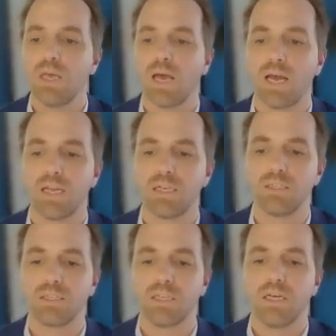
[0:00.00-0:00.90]

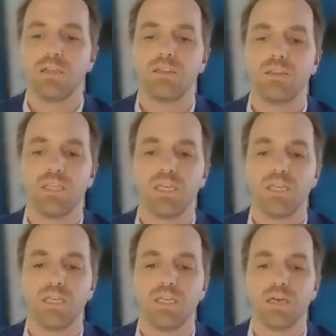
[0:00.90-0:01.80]
And
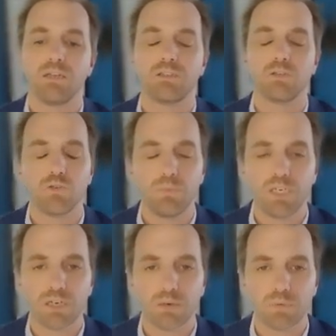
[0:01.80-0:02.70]
the social
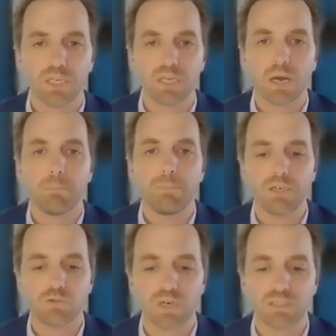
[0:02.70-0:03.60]
media company
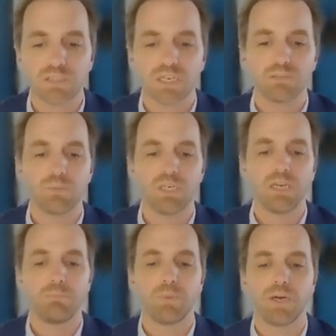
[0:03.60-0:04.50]
Pinterest has been
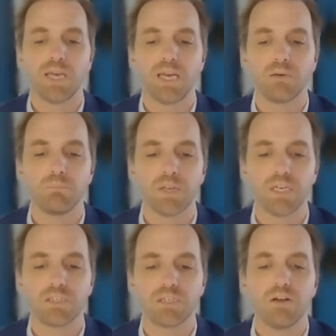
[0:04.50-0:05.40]
hit by a
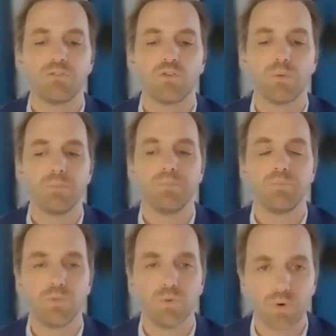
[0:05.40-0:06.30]
complaint from
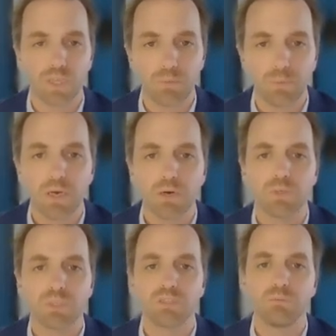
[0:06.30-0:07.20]
NOIB
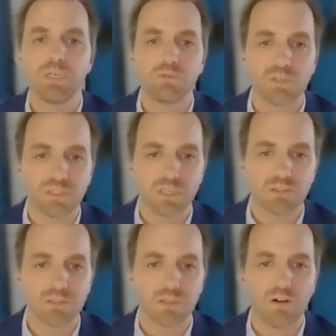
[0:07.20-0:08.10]
with some interesting
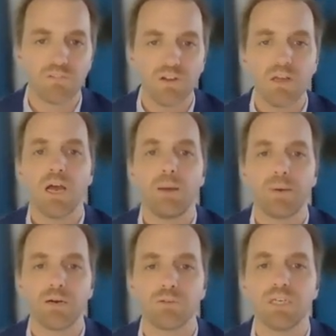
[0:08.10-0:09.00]
stuff
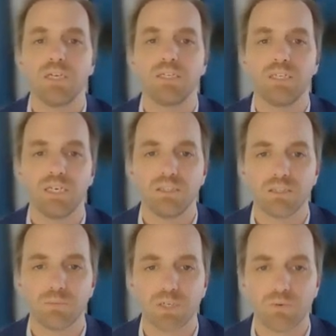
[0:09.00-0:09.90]
about data
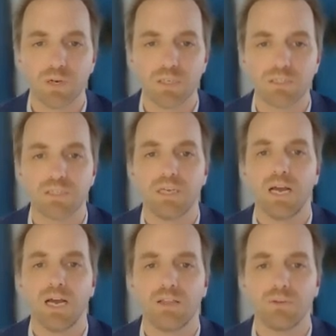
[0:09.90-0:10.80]
subject rights
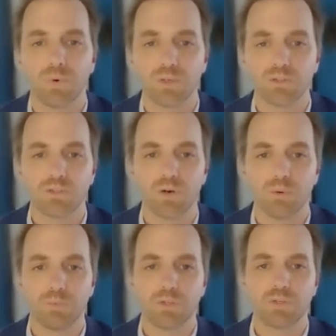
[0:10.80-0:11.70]
and the
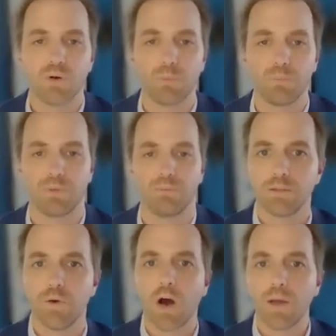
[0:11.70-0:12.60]
one-stop shop.
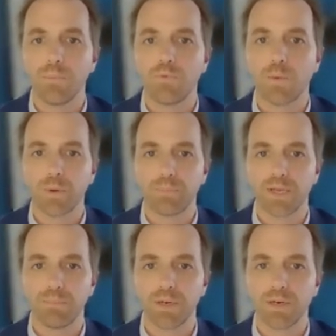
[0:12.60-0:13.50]
So I'm Robert
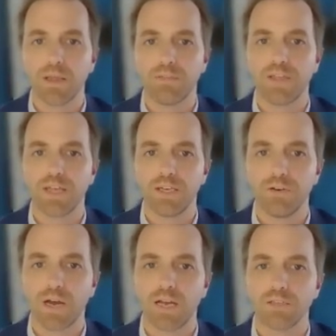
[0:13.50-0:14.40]
Bateman. Thank you
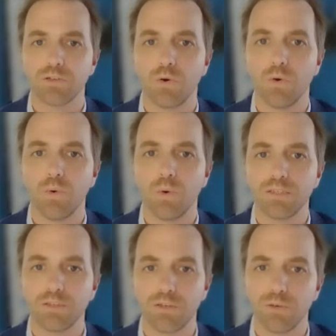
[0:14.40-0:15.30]
as always
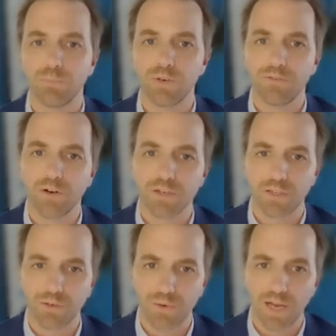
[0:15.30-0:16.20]
to
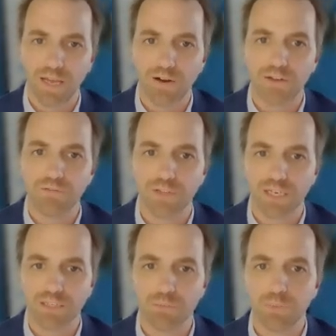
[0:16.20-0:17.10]
Privado AI for
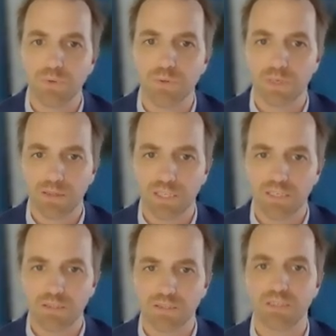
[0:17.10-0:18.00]
their support, and
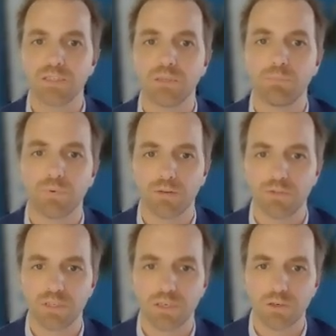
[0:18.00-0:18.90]
this is the
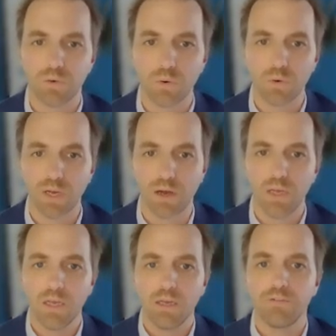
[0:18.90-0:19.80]
Privacy Corner.
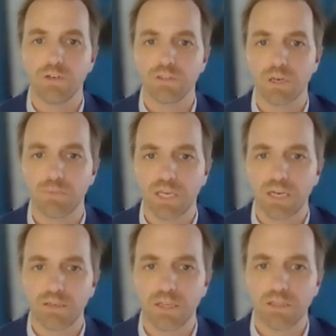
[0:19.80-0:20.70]
First up
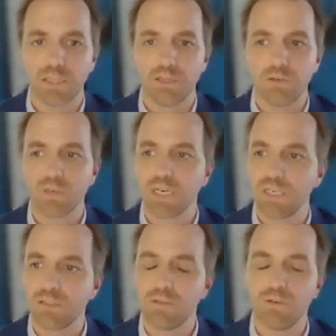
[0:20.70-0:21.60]
then, the
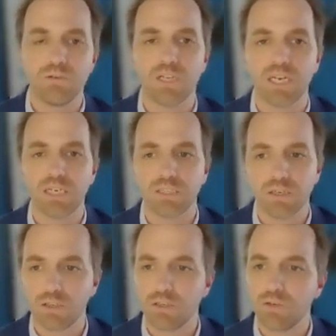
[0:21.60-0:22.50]
UK's new
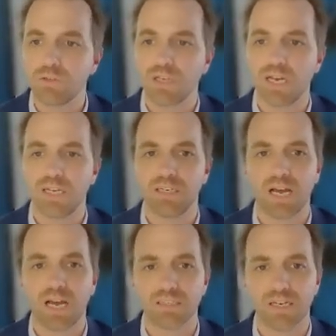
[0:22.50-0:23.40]
Data Use and
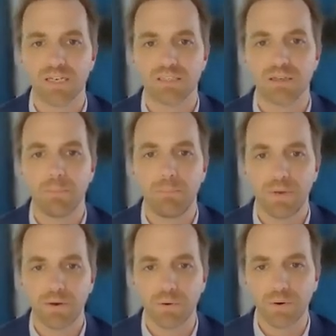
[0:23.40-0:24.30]
Access
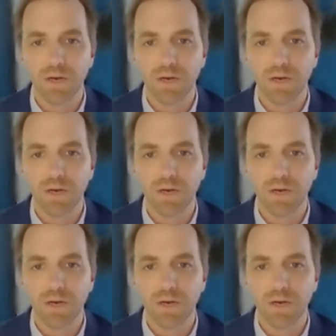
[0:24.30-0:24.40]
Bill.